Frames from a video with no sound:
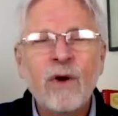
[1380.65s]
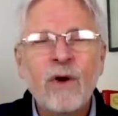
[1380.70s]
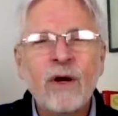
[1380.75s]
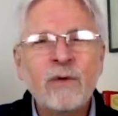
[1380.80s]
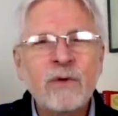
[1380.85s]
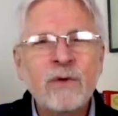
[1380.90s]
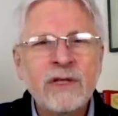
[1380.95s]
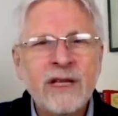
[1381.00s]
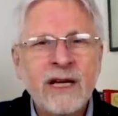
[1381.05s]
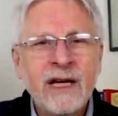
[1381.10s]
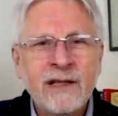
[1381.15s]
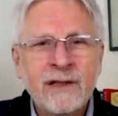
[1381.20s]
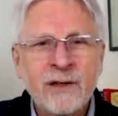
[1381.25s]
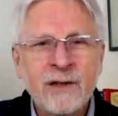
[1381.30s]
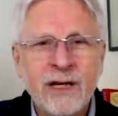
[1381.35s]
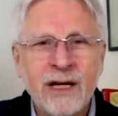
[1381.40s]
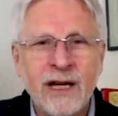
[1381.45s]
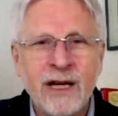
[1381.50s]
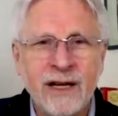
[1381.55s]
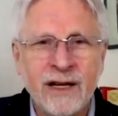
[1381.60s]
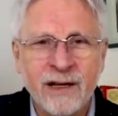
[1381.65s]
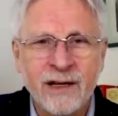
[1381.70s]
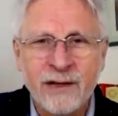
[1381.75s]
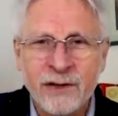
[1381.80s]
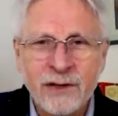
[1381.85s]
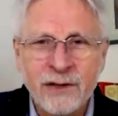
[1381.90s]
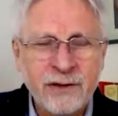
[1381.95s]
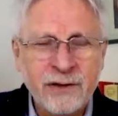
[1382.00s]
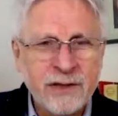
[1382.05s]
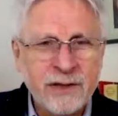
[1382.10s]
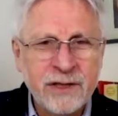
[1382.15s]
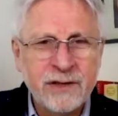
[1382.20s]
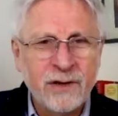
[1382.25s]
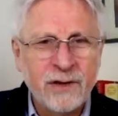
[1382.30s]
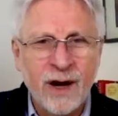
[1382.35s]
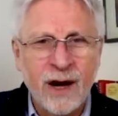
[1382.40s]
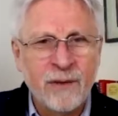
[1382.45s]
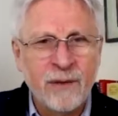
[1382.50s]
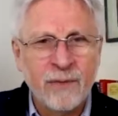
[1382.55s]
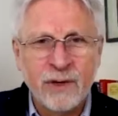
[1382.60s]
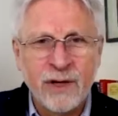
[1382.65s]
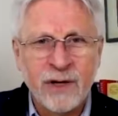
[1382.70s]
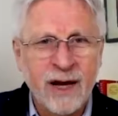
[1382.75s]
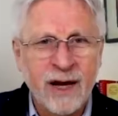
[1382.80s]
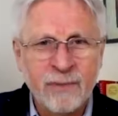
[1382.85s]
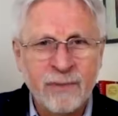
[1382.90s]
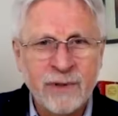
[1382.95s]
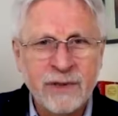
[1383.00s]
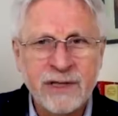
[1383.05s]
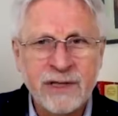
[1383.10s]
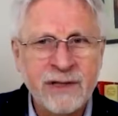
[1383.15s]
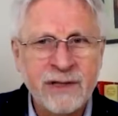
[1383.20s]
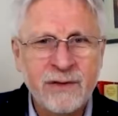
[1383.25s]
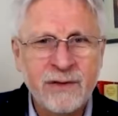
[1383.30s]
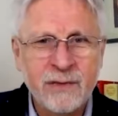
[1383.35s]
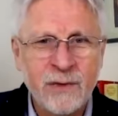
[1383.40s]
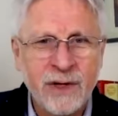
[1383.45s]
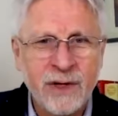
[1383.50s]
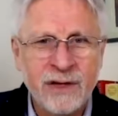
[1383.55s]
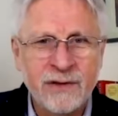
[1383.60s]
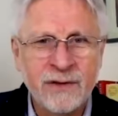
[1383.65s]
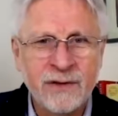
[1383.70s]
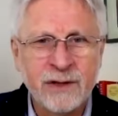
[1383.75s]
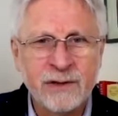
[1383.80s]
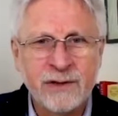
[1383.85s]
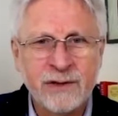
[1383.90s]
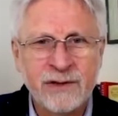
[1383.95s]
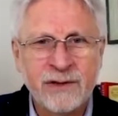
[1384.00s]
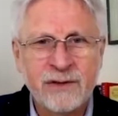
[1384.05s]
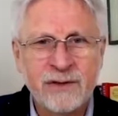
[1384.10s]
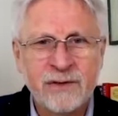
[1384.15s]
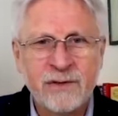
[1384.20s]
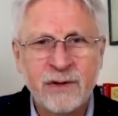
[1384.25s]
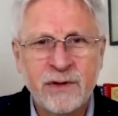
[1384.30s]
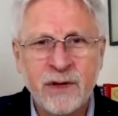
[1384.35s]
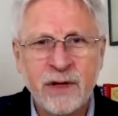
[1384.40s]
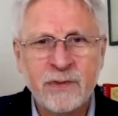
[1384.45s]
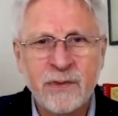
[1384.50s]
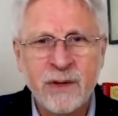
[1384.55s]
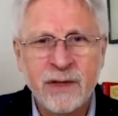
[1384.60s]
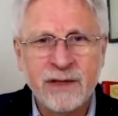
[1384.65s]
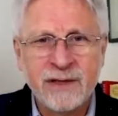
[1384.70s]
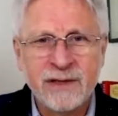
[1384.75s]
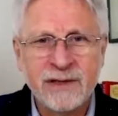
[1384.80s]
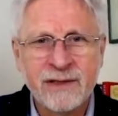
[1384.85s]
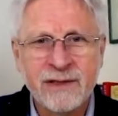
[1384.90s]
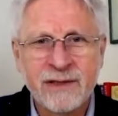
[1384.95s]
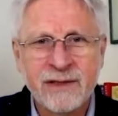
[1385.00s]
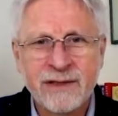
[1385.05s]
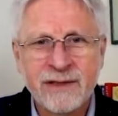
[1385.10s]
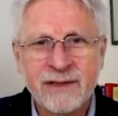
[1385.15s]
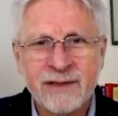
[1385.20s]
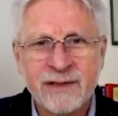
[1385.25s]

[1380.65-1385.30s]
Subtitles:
What would that look like? Could you describe what happens in one of those treatments?